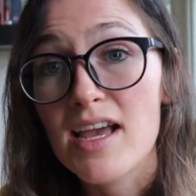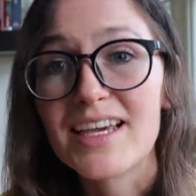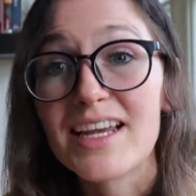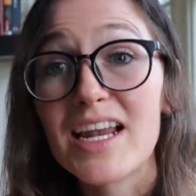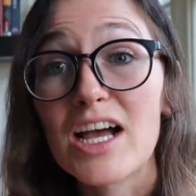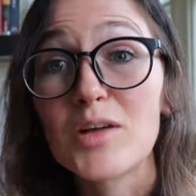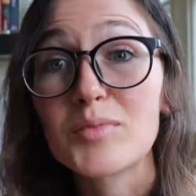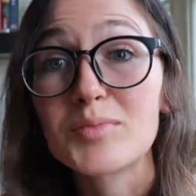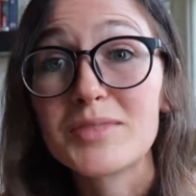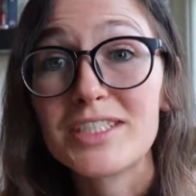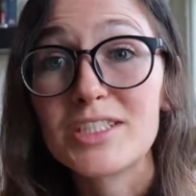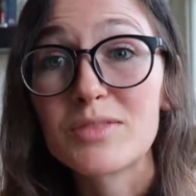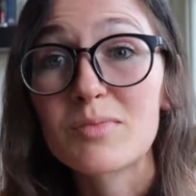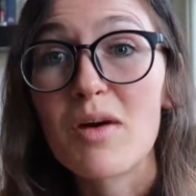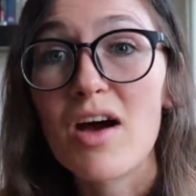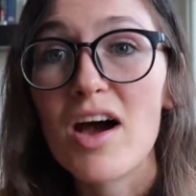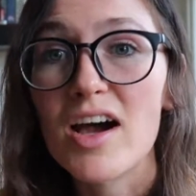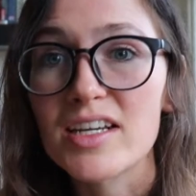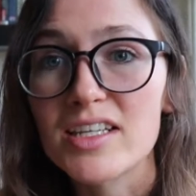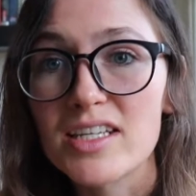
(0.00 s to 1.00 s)
it helped each
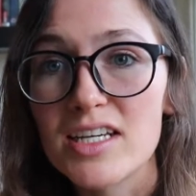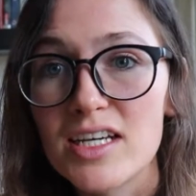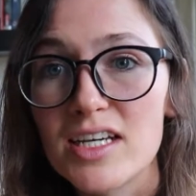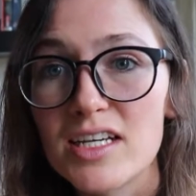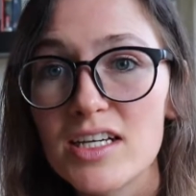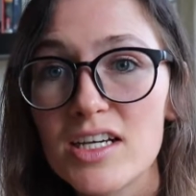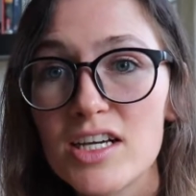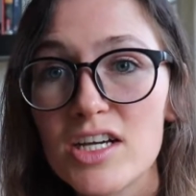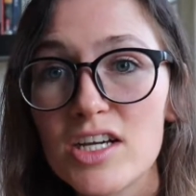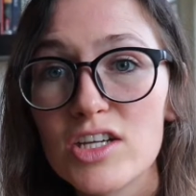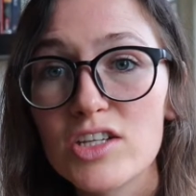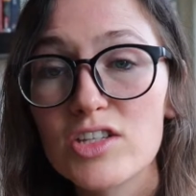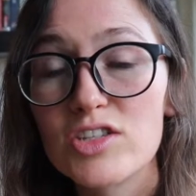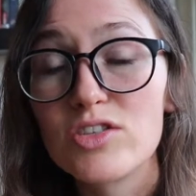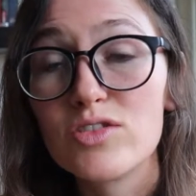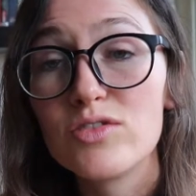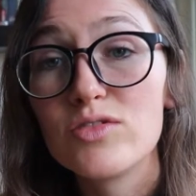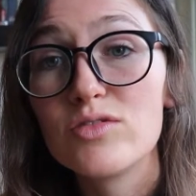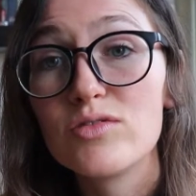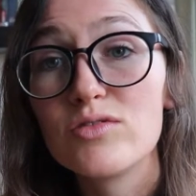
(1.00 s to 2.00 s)
partner
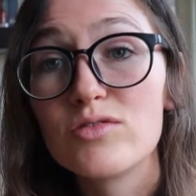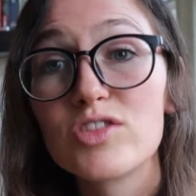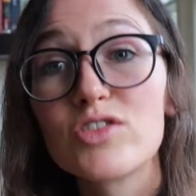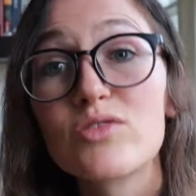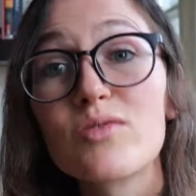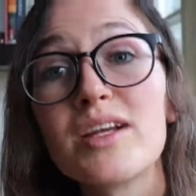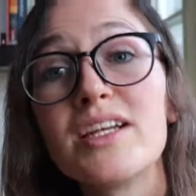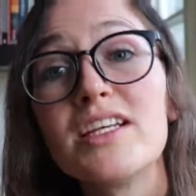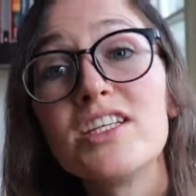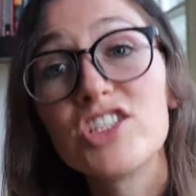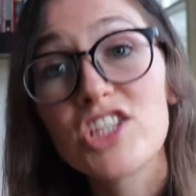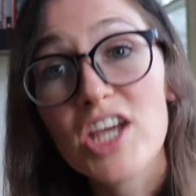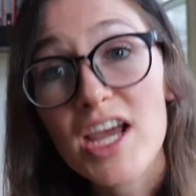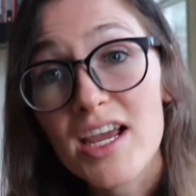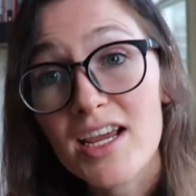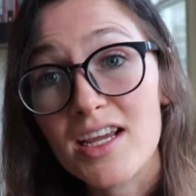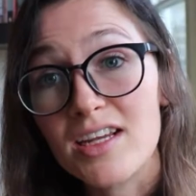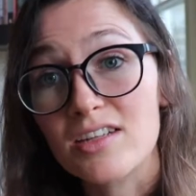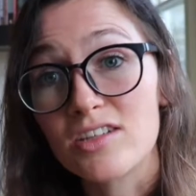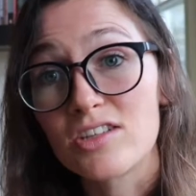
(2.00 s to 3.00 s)
to really
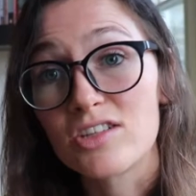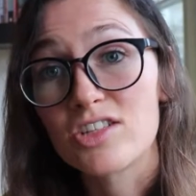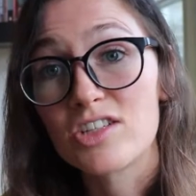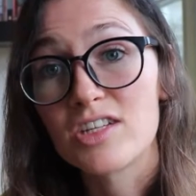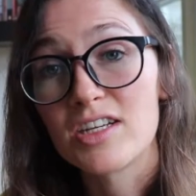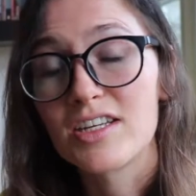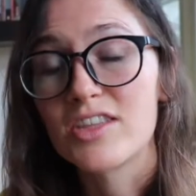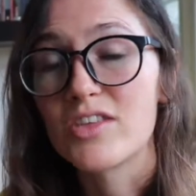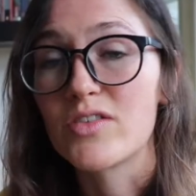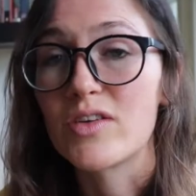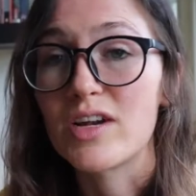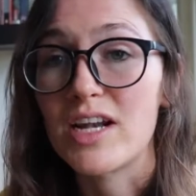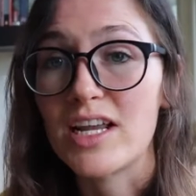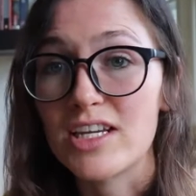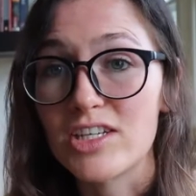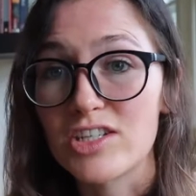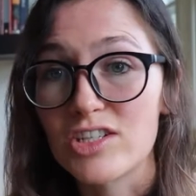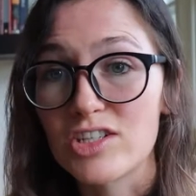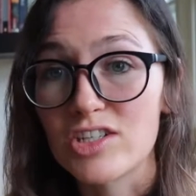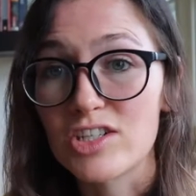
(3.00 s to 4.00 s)
change in the
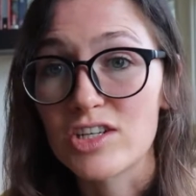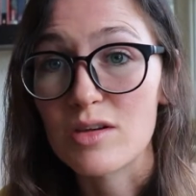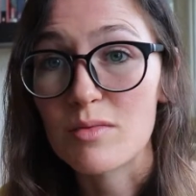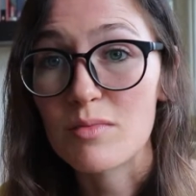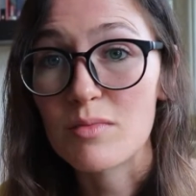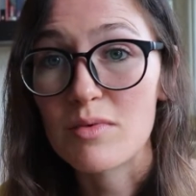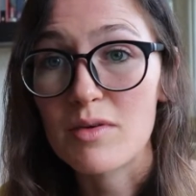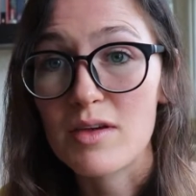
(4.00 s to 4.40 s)
relationship.